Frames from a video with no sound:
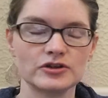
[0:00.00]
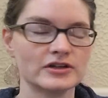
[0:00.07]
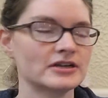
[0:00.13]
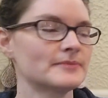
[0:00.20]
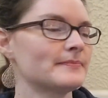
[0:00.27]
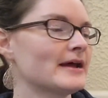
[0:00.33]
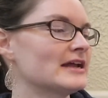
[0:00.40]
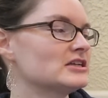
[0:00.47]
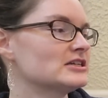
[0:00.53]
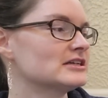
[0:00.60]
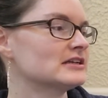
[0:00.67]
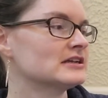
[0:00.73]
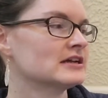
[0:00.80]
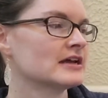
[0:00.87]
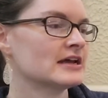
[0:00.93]
you can
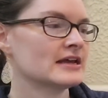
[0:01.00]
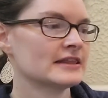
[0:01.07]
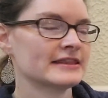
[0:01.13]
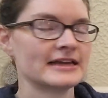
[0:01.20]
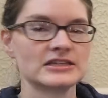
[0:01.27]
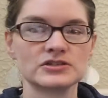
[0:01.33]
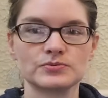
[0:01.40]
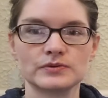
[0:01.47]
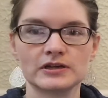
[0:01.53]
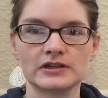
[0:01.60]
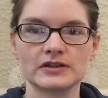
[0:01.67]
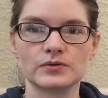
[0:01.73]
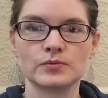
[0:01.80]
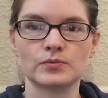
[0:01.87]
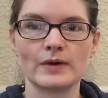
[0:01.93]
imagine that's where
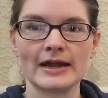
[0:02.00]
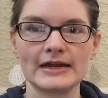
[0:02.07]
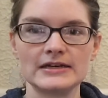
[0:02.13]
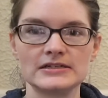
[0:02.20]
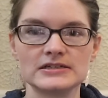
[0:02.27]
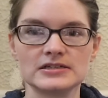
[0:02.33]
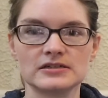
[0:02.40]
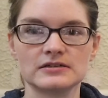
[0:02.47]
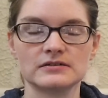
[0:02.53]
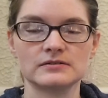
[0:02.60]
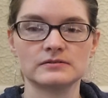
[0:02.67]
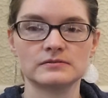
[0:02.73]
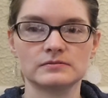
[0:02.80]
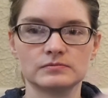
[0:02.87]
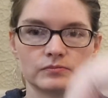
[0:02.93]
the weight,
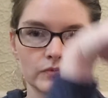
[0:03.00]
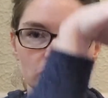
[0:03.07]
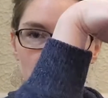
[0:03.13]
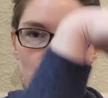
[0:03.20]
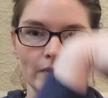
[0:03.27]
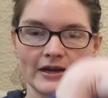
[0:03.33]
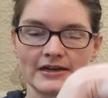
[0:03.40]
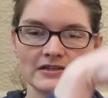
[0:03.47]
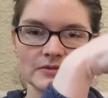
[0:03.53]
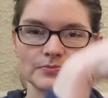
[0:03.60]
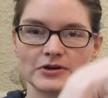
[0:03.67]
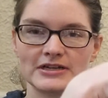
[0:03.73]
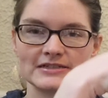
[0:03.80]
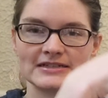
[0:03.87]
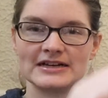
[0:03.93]
when the weight is
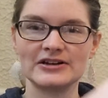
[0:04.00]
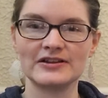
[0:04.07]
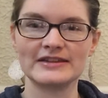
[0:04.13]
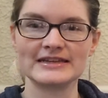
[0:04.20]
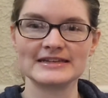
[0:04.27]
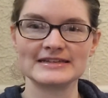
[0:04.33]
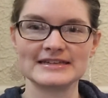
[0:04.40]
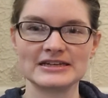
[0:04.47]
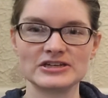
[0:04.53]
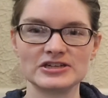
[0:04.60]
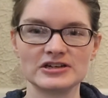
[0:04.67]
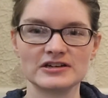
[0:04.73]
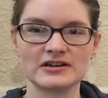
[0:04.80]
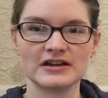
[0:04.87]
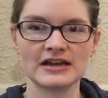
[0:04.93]
pressed down on the
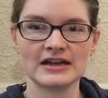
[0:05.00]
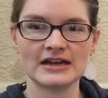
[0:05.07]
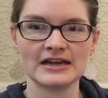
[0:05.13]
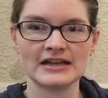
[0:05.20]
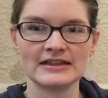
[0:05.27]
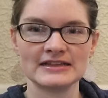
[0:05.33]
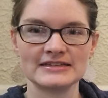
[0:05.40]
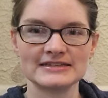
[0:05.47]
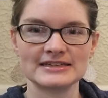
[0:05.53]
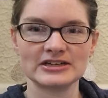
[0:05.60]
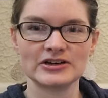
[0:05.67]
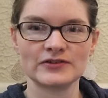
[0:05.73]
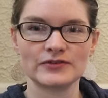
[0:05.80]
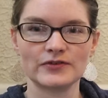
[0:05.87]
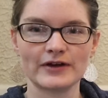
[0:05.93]
center, the
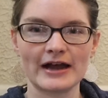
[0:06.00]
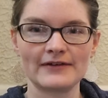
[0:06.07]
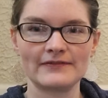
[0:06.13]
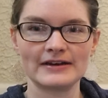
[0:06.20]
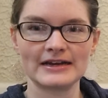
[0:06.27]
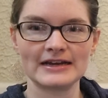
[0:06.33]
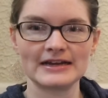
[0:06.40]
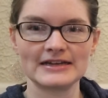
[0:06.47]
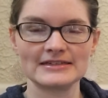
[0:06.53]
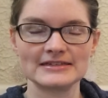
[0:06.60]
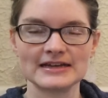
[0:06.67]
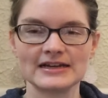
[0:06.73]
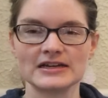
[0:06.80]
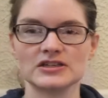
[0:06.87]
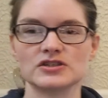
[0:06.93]
center of gravity is
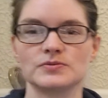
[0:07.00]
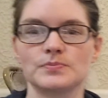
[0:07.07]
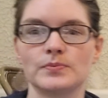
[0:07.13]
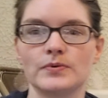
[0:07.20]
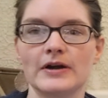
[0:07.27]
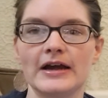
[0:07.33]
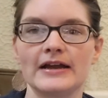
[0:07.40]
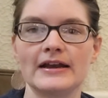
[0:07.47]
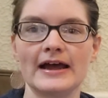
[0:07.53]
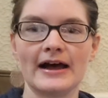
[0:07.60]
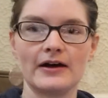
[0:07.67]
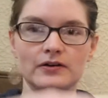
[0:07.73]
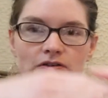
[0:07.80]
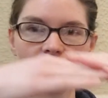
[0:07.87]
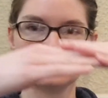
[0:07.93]
like spread
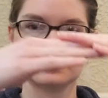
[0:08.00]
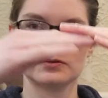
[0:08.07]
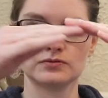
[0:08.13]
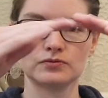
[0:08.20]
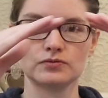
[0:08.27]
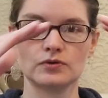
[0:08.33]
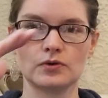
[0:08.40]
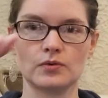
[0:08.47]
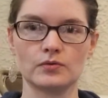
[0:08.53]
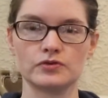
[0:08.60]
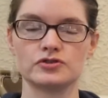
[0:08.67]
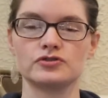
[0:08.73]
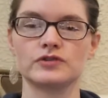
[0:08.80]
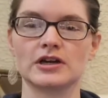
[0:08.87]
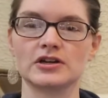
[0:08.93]
out through the whole
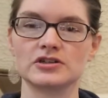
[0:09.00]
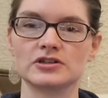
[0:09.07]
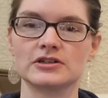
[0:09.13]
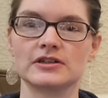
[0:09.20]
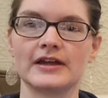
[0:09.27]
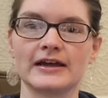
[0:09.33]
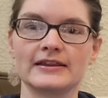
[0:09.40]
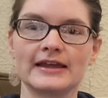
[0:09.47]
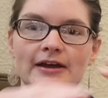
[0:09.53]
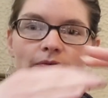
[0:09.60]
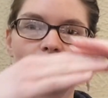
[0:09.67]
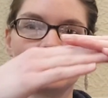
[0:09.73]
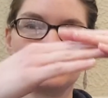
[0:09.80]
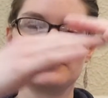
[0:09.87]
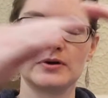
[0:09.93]
structure like that
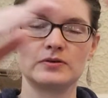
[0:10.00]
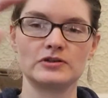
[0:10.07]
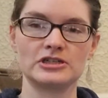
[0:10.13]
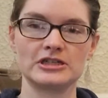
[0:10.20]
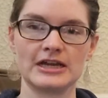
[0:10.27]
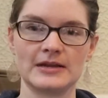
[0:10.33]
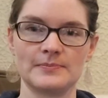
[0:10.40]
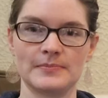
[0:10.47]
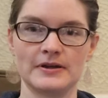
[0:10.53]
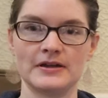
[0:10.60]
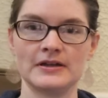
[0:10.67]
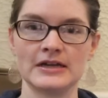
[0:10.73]
rainbow shape.